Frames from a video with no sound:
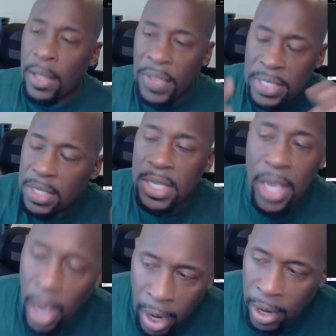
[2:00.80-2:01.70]
this is
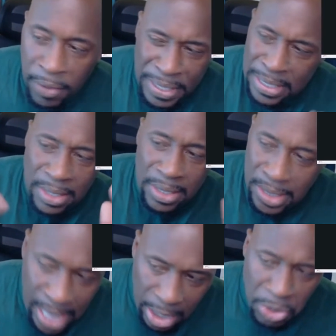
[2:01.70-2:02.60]
the area, this is the
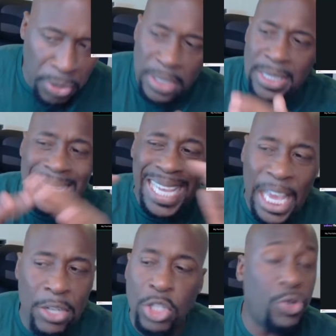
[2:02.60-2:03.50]
sector, this is the
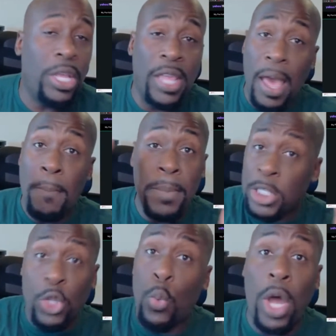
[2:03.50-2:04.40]
industry that
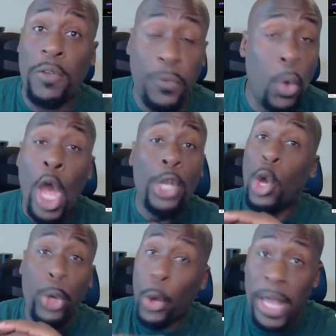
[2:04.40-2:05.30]
Mr. Wonderful
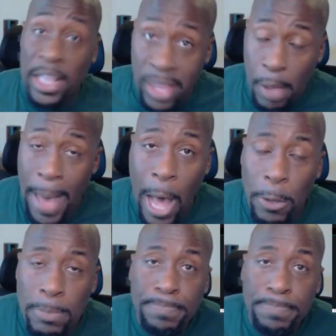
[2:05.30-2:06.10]
don't know anything about.